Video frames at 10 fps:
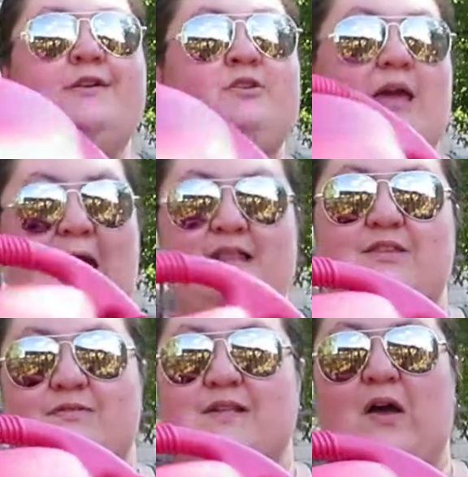You can
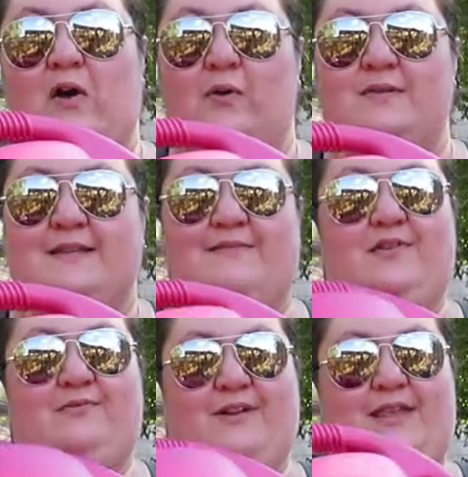use a hose if
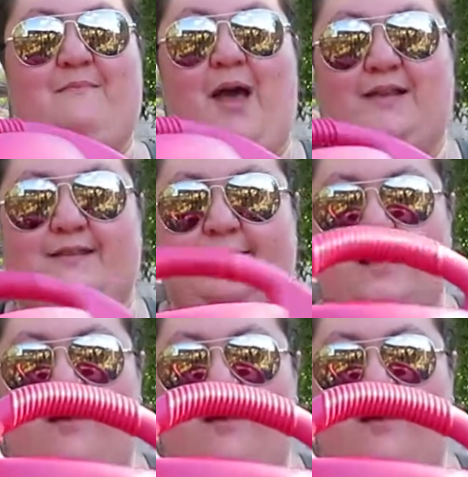you really must,